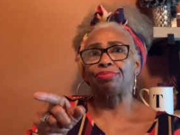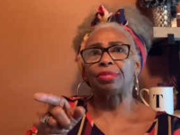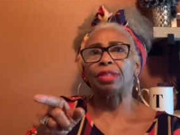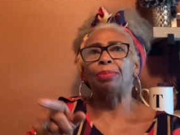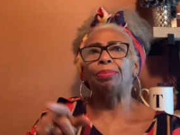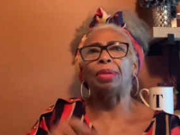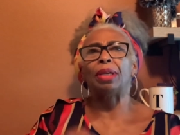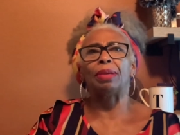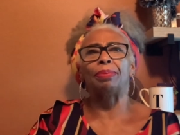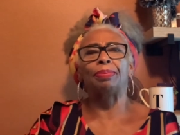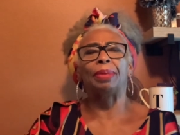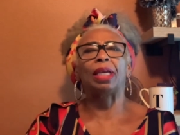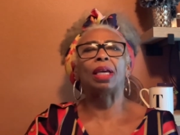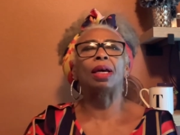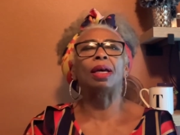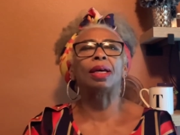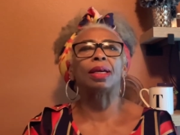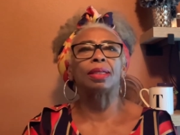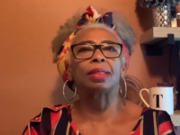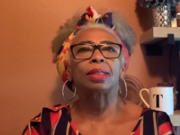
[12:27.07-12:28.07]
but
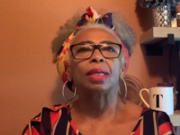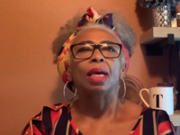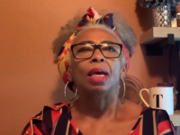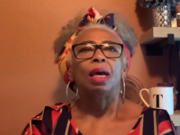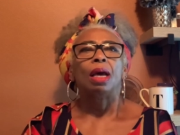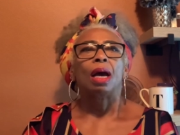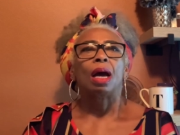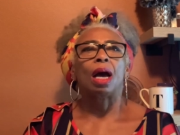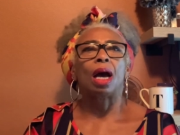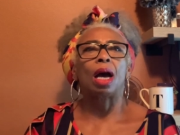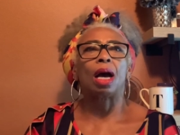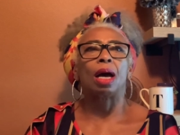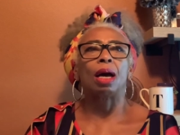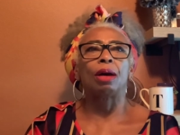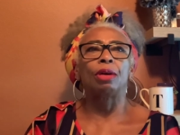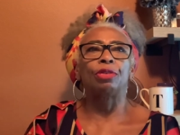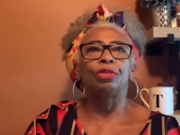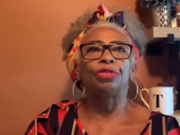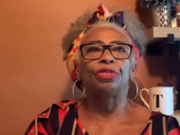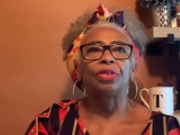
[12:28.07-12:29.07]
because
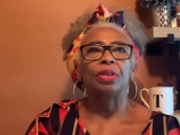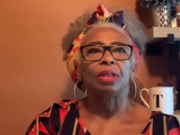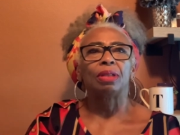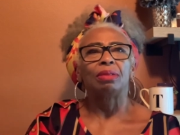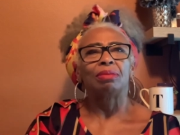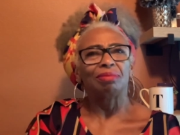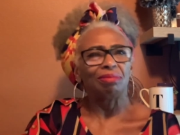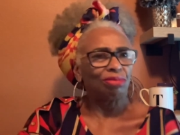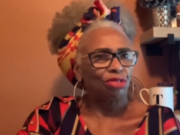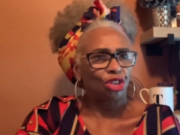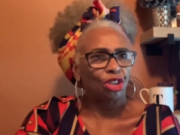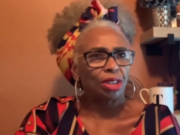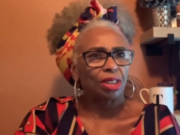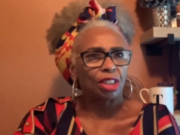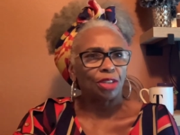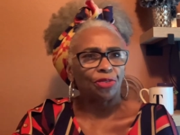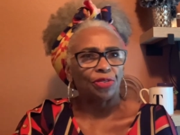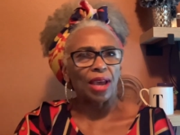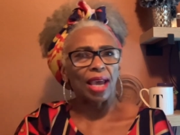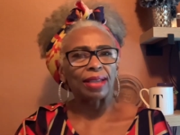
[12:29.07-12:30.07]
of just
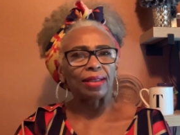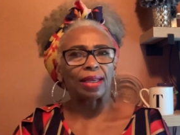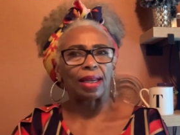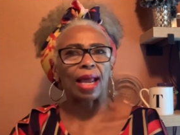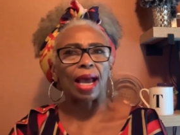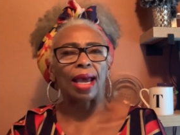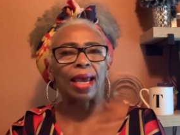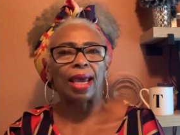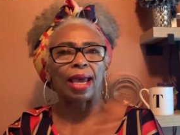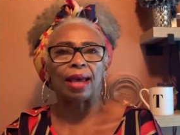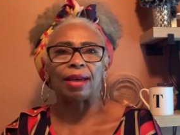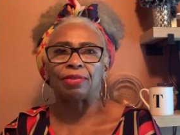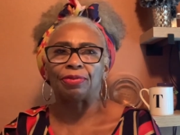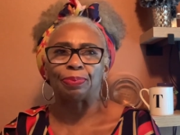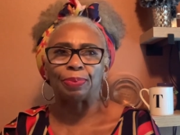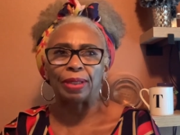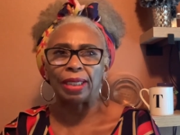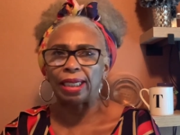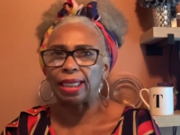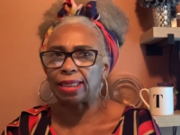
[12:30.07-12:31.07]
the fact that I
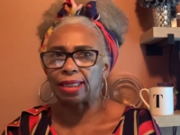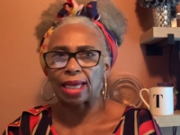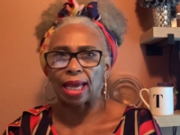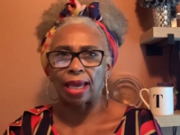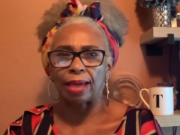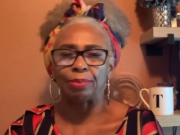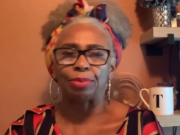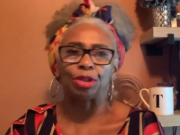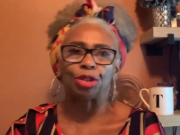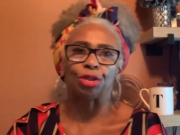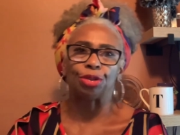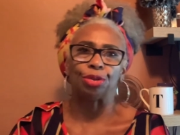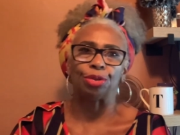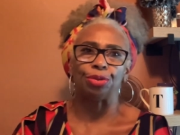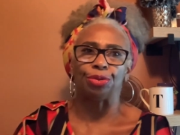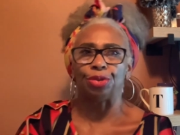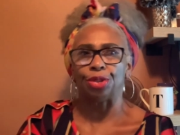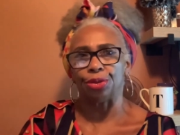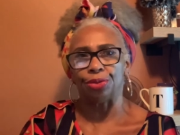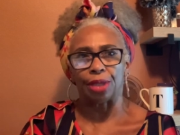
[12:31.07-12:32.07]
have plenty time
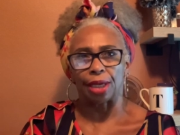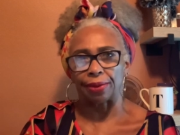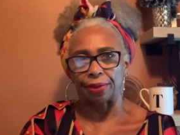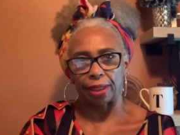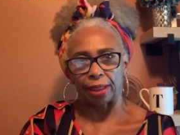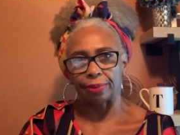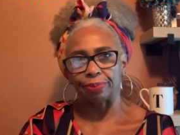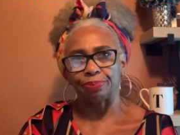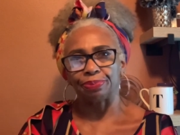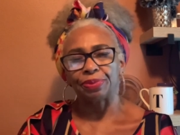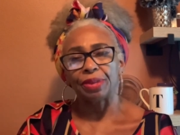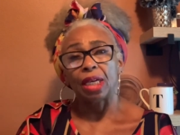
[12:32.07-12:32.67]
to do nothing.